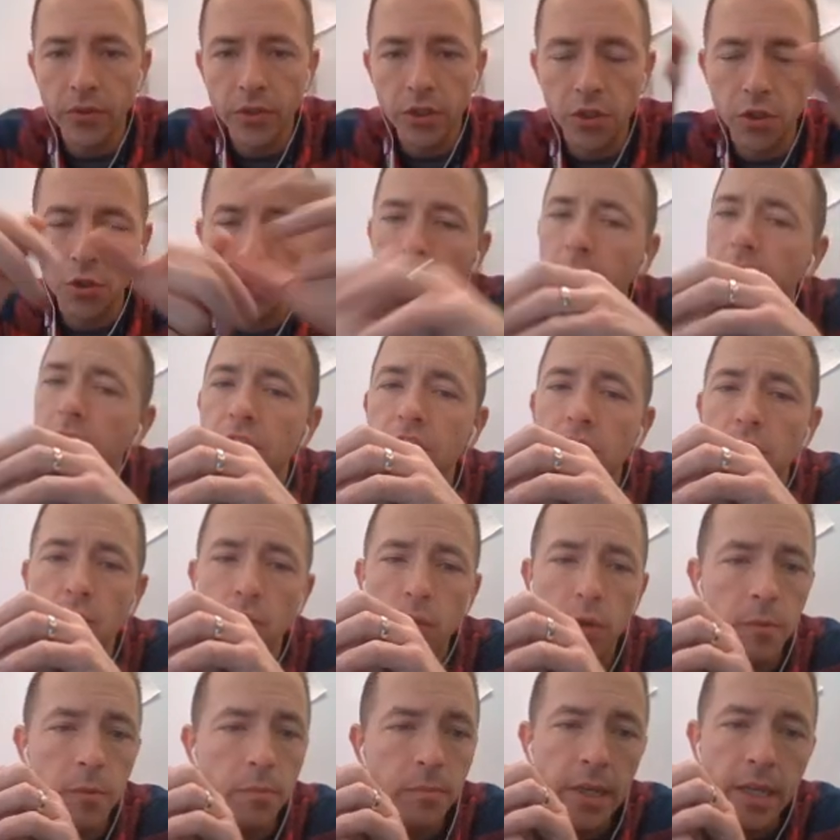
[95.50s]
situation
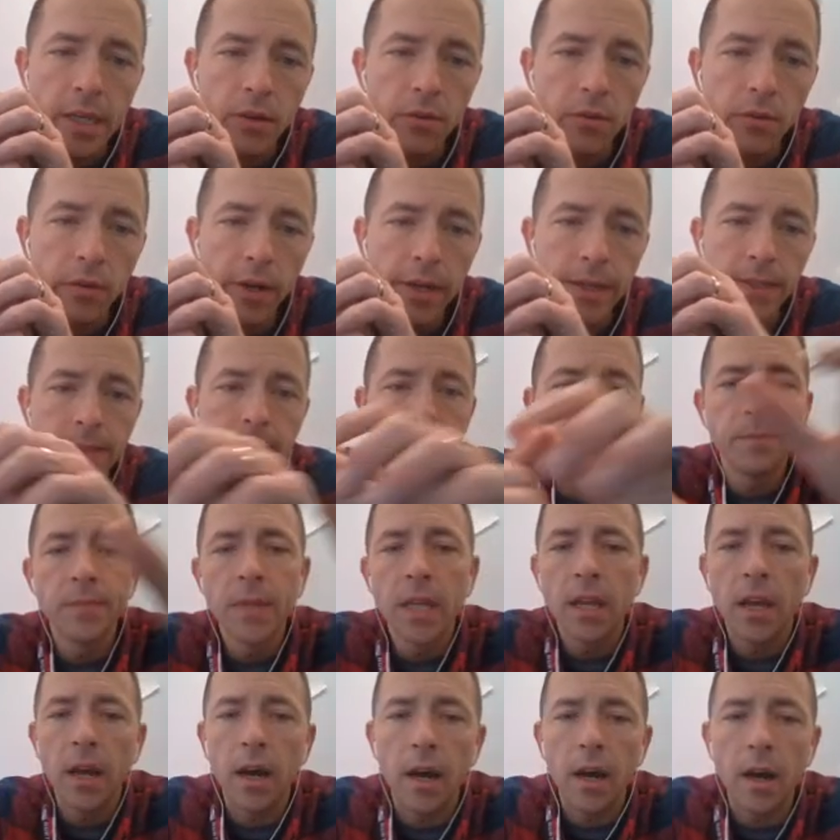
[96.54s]
would be, right?
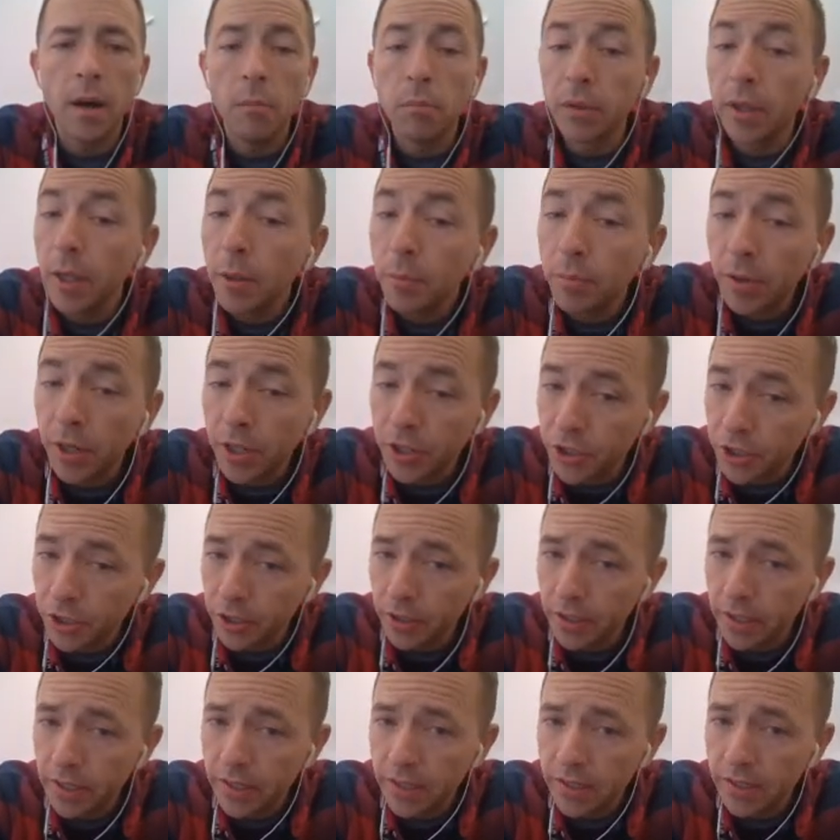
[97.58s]
Blood
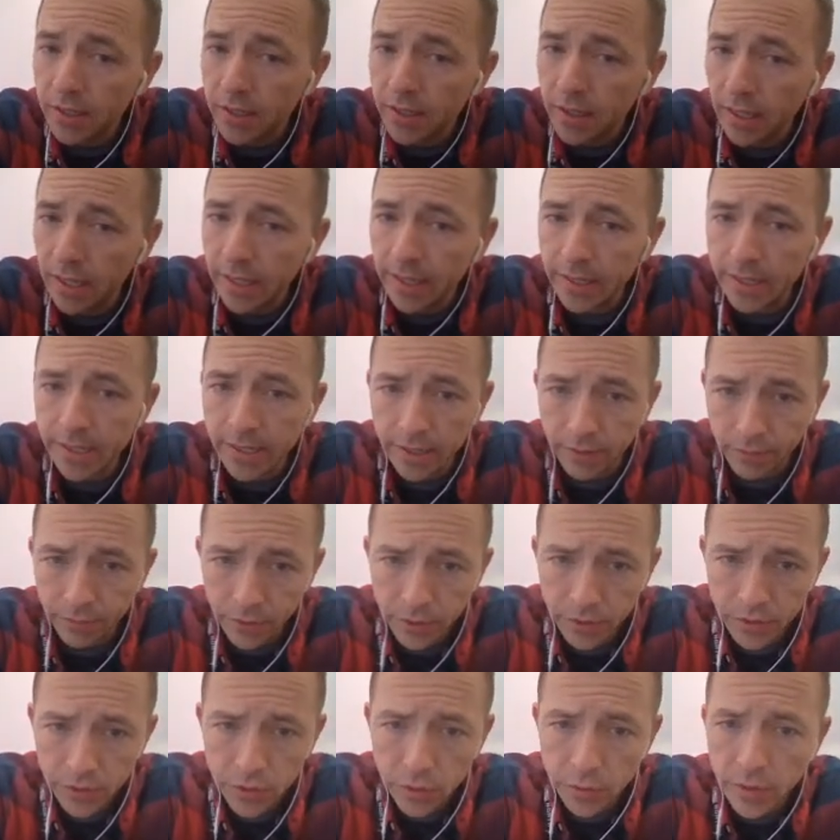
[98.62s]
pressure is slightly
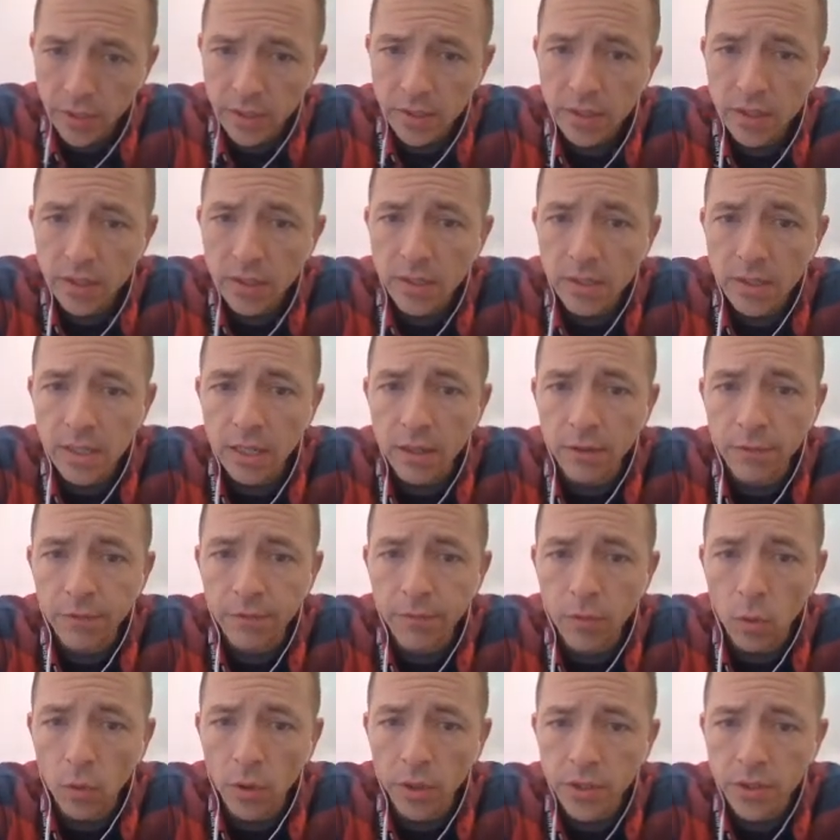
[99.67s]
different. So this is the
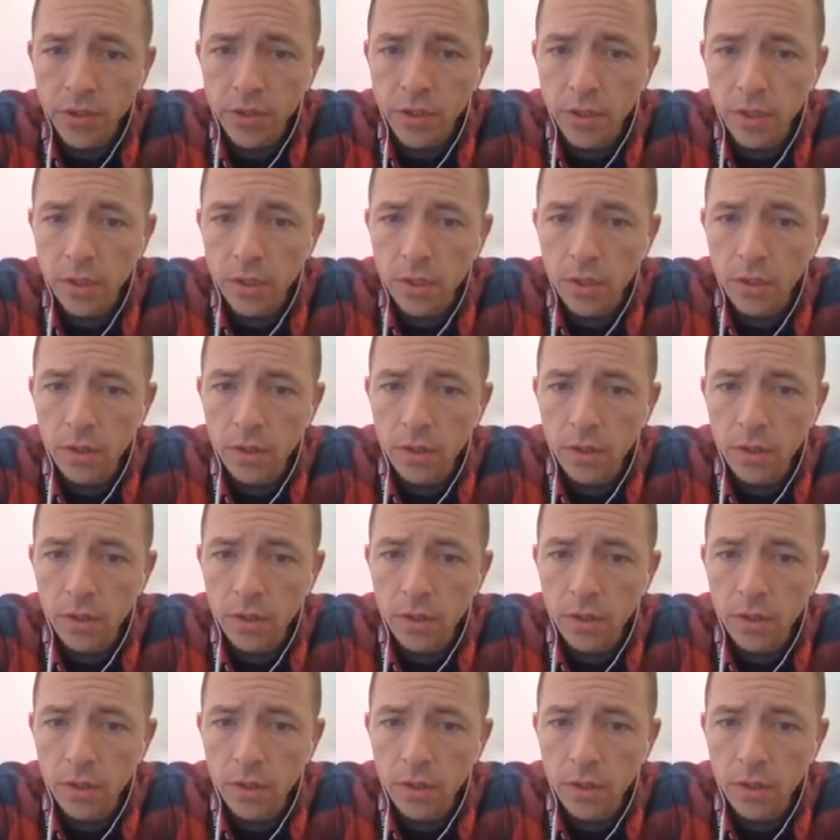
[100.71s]
force